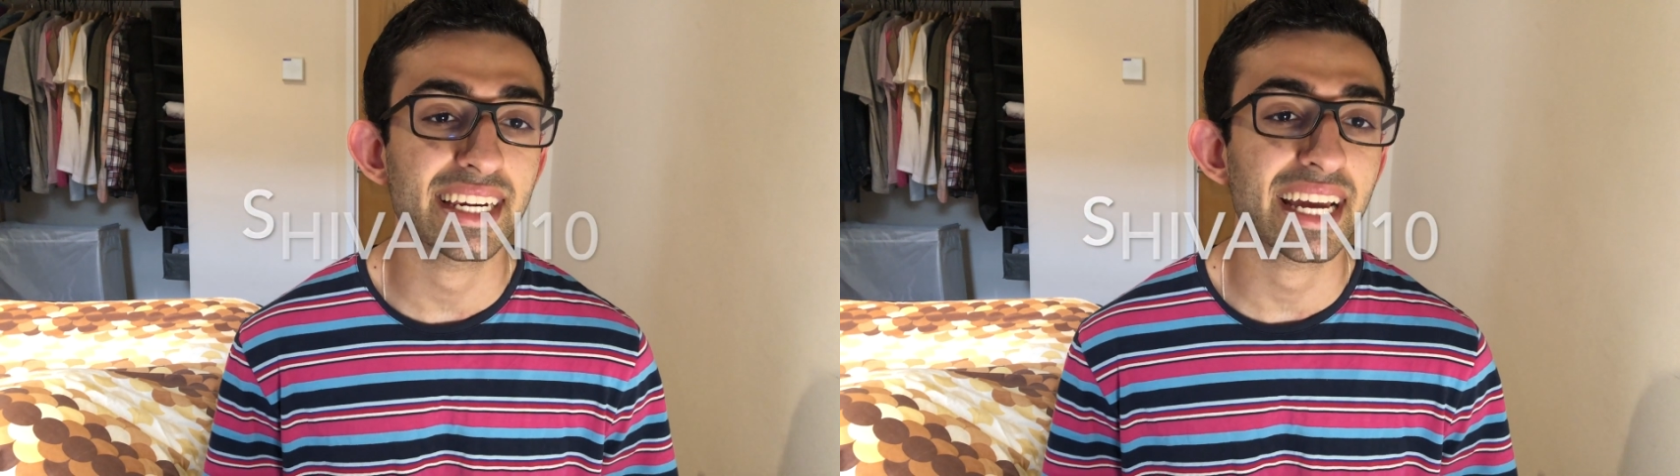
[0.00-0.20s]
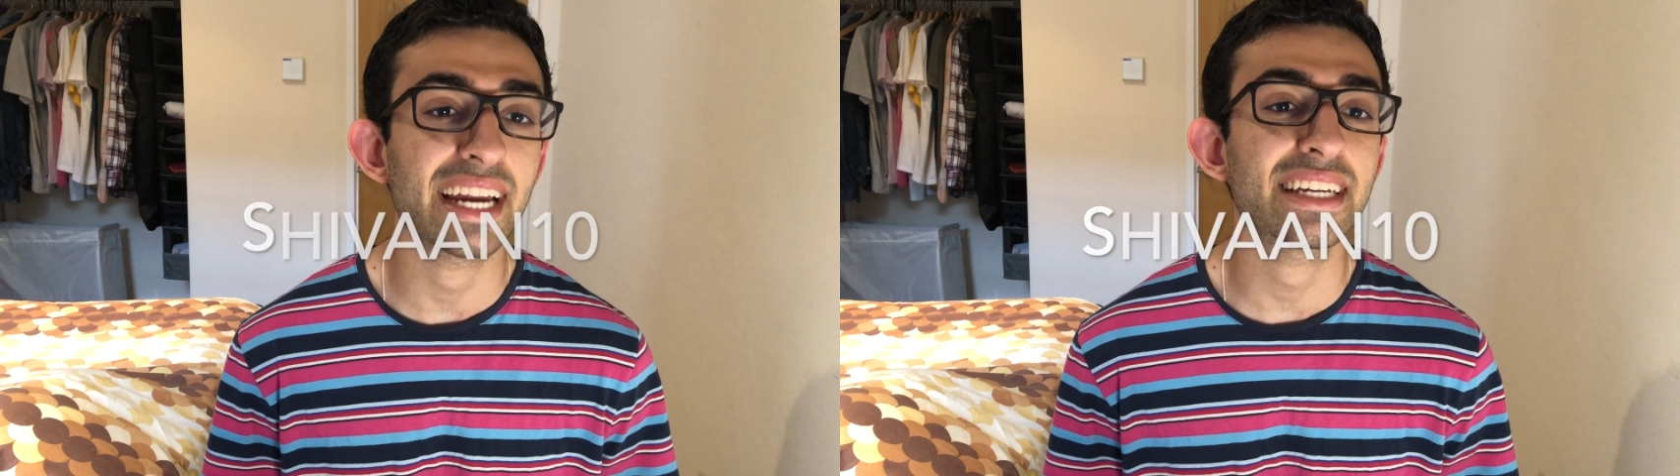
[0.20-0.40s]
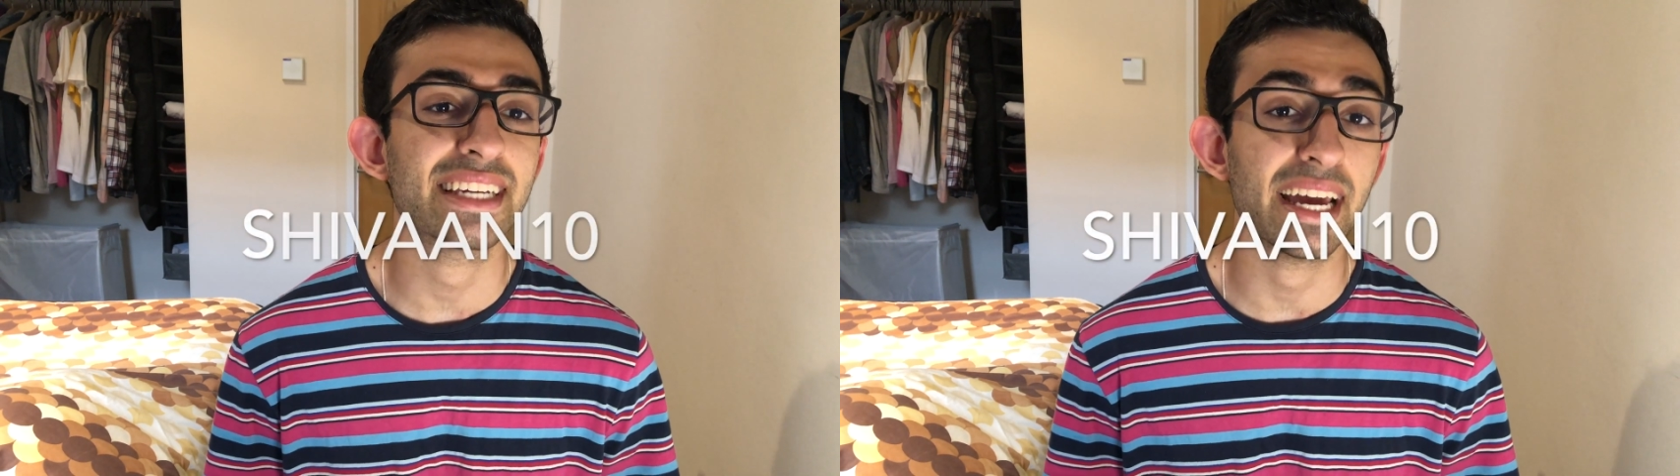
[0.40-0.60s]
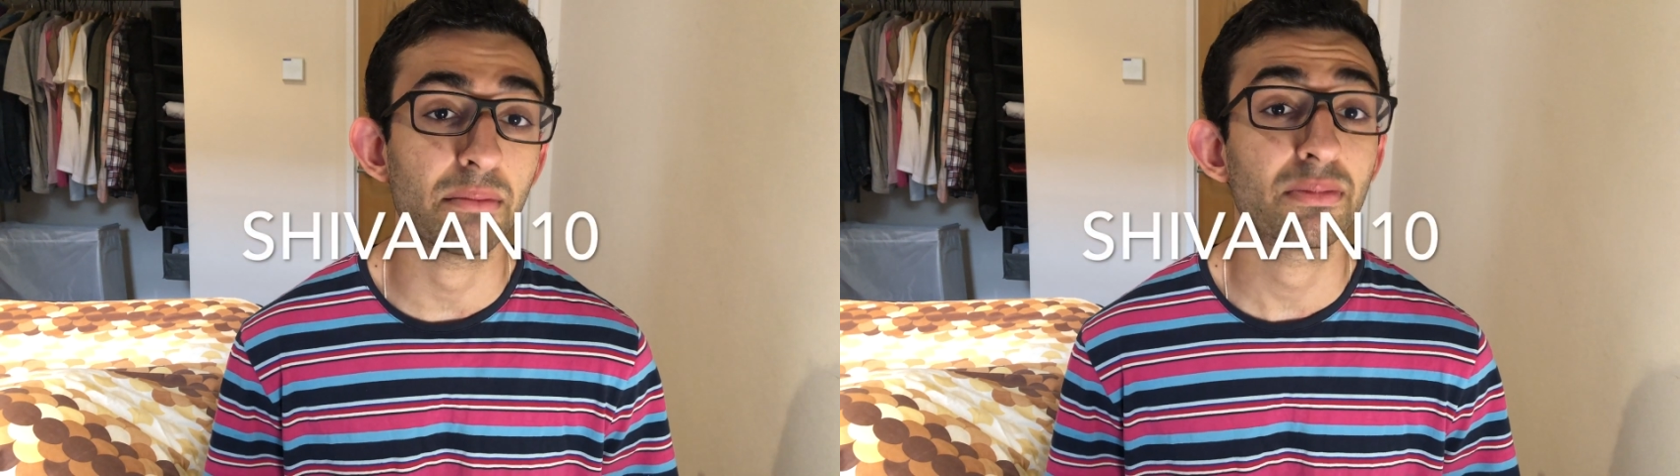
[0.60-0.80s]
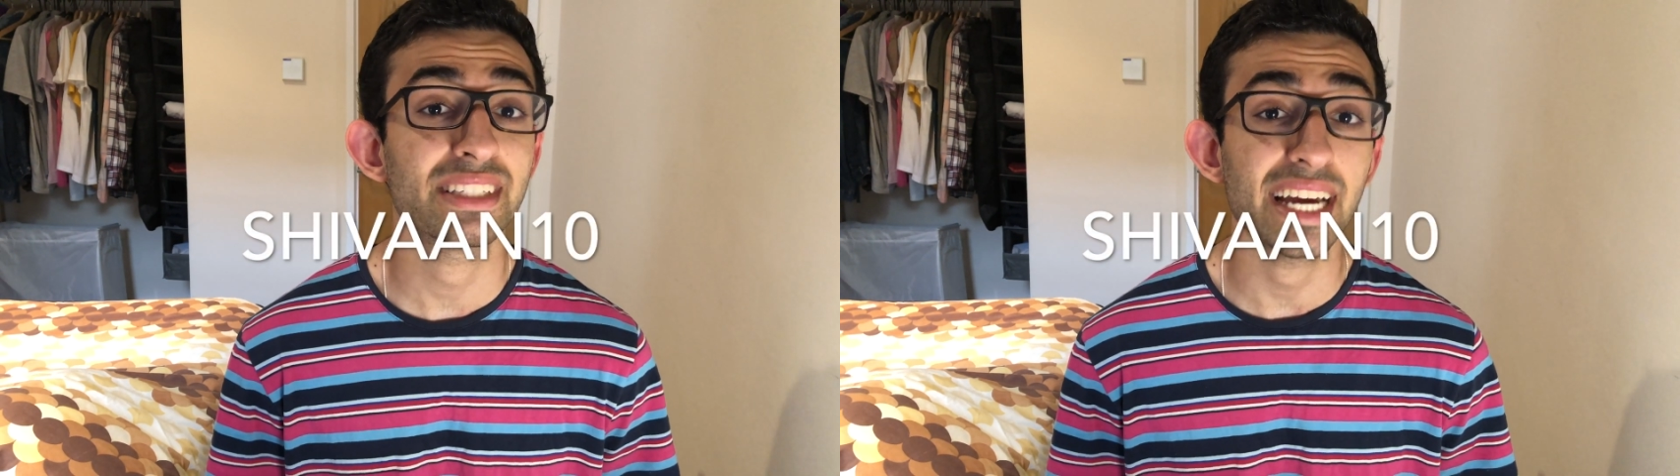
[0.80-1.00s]
to get a
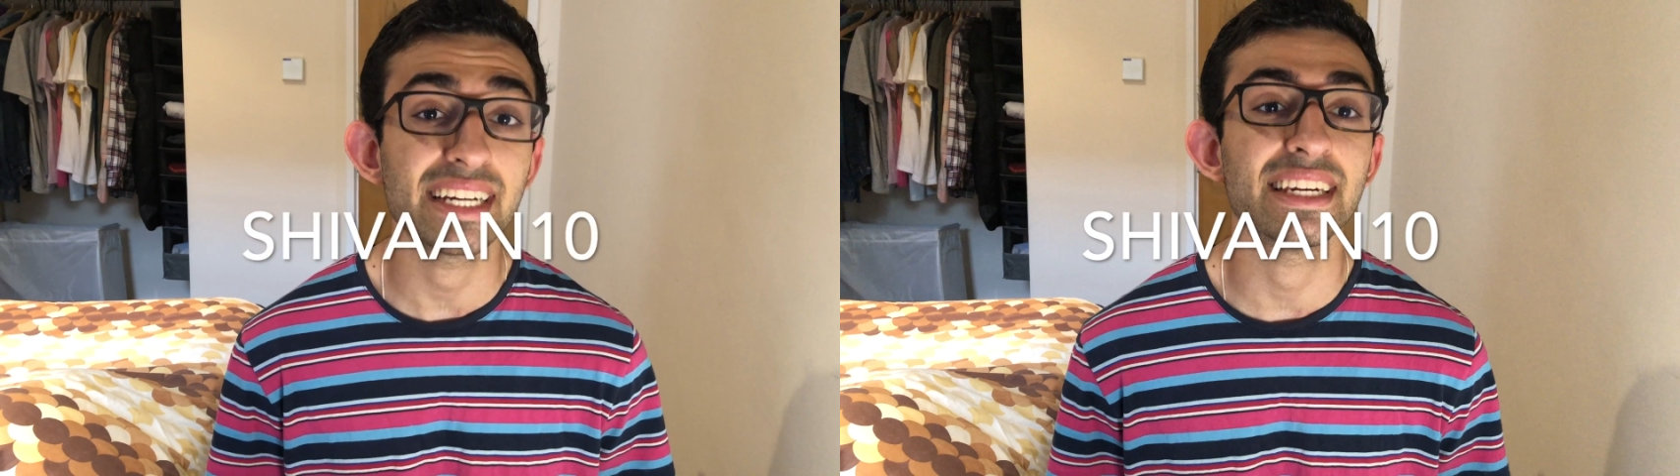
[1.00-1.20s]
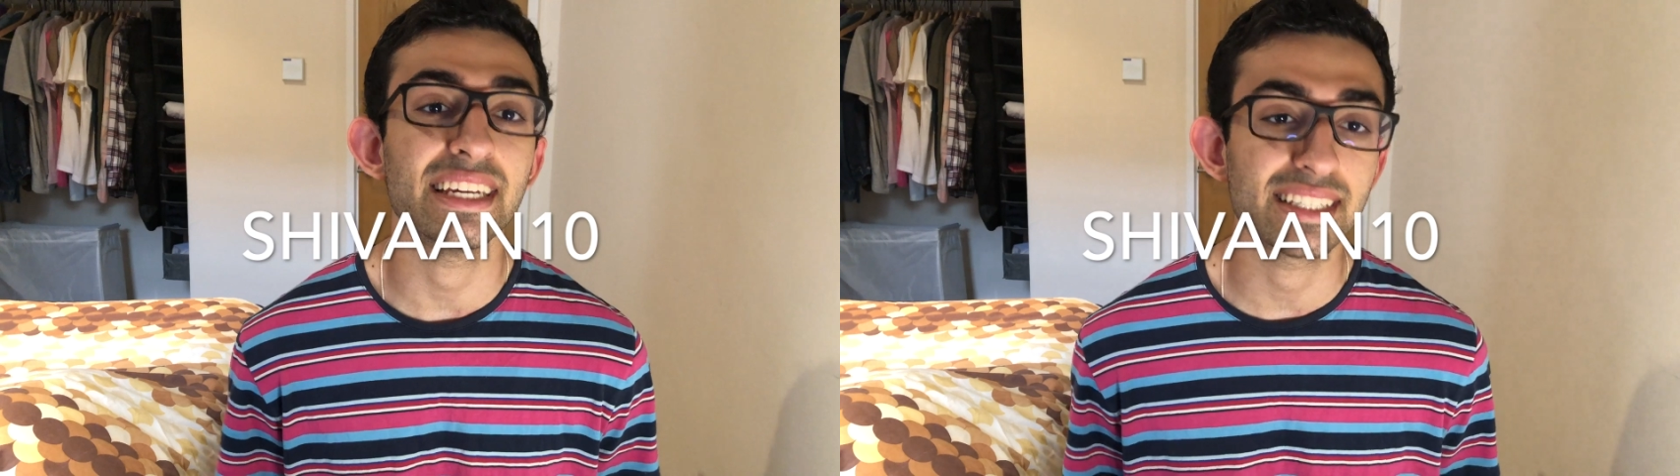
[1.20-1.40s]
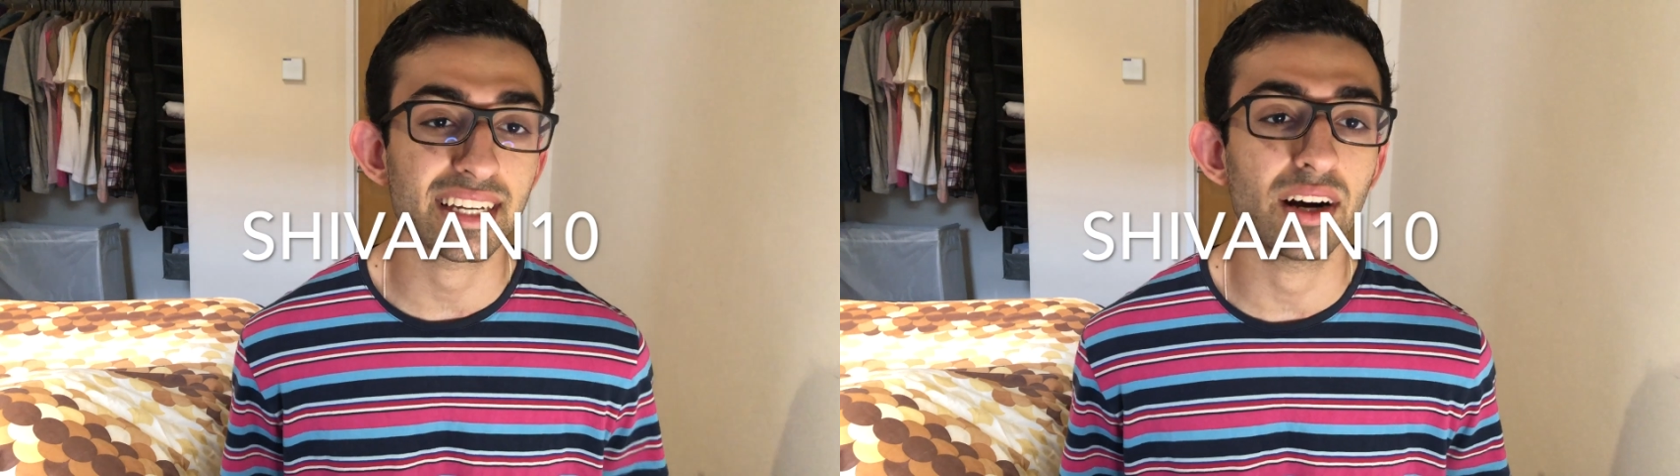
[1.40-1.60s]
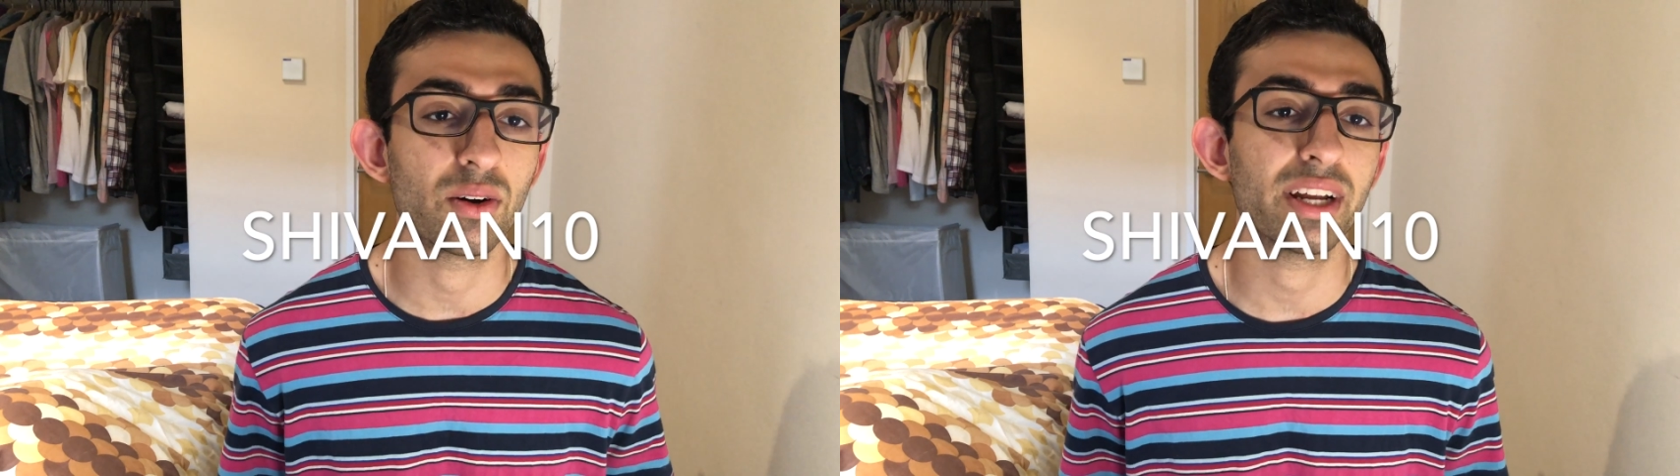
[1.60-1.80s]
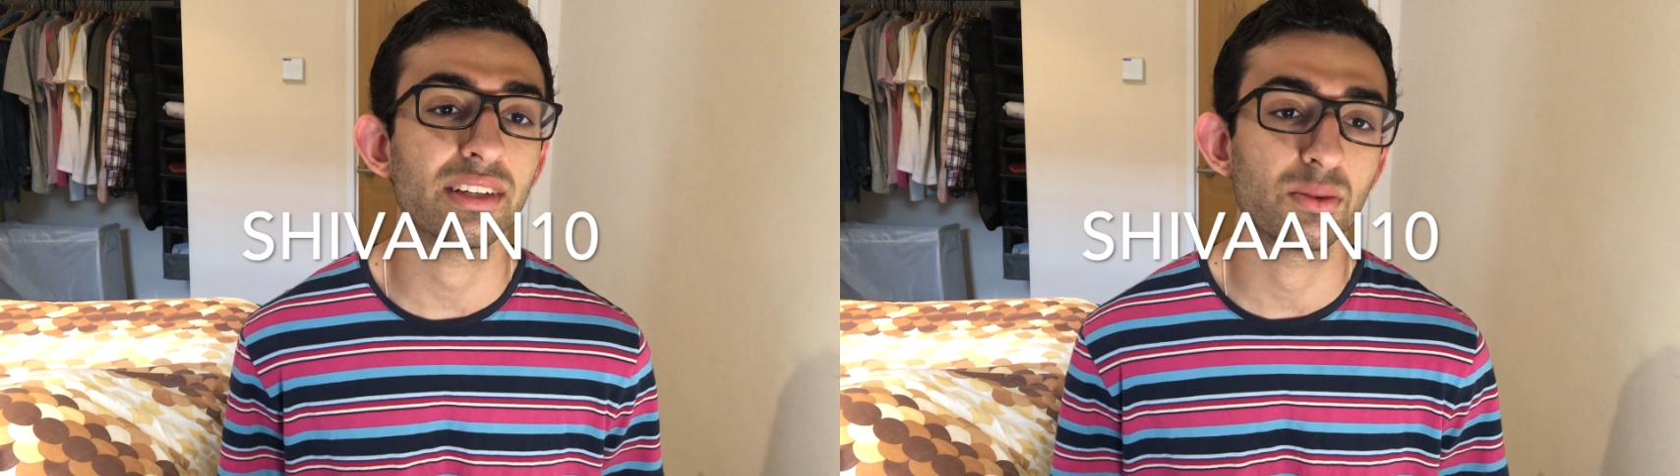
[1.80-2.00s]
10%
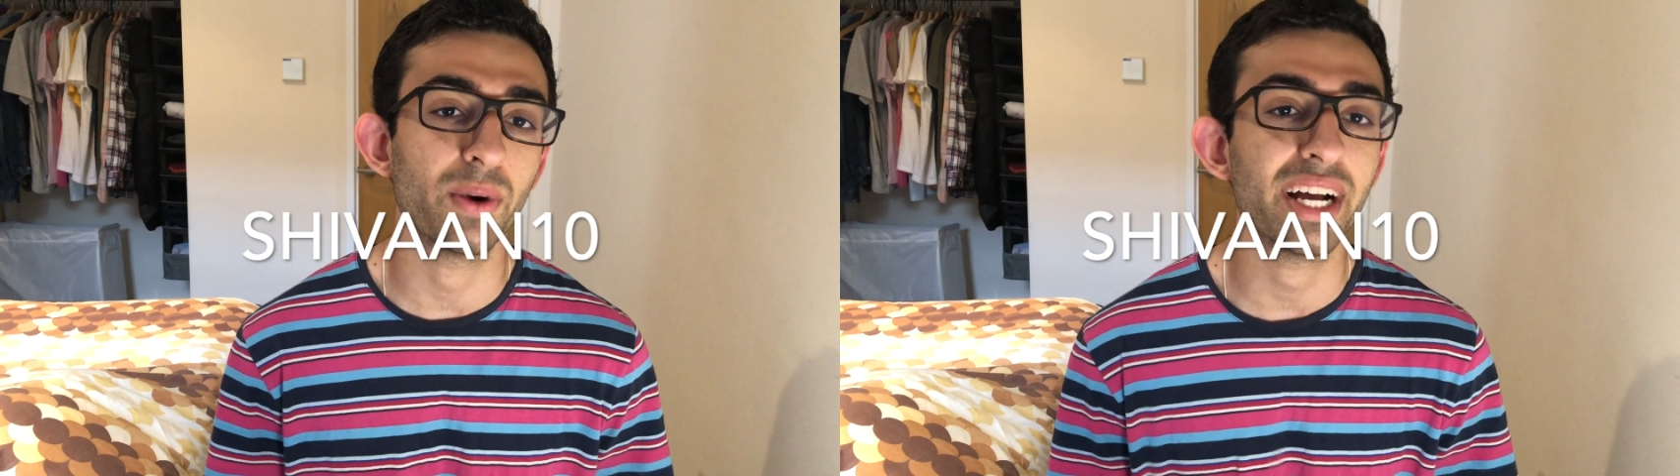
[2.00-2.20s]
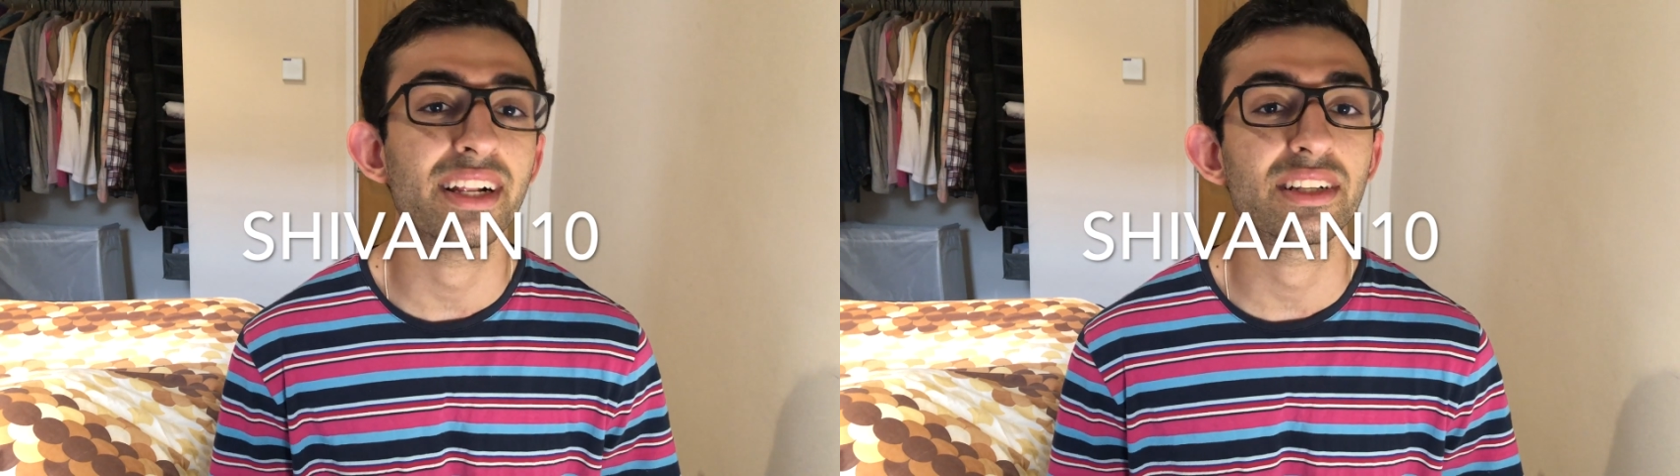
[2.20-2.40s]
discount as well.